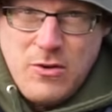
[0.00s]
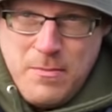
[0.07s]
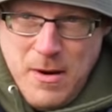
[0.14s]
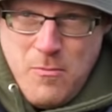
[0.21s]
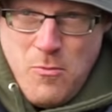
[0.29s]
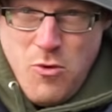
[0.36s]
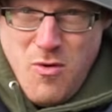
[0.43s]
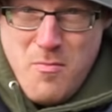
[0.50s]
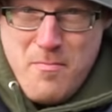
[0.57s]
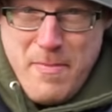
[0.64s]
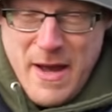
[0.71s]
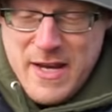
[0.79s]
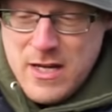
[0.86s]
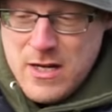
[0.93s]
a bit more on
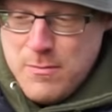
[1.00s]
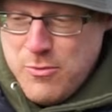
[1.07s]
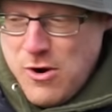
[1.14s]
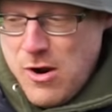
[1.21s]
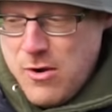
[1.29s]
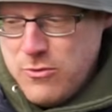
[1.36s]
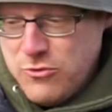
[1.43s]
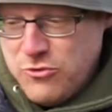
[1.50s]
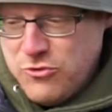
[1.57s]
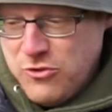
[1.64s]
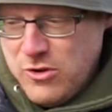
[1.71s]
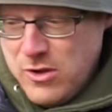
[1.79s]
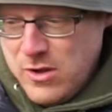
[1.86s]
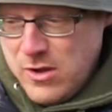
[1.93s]
bait and approach,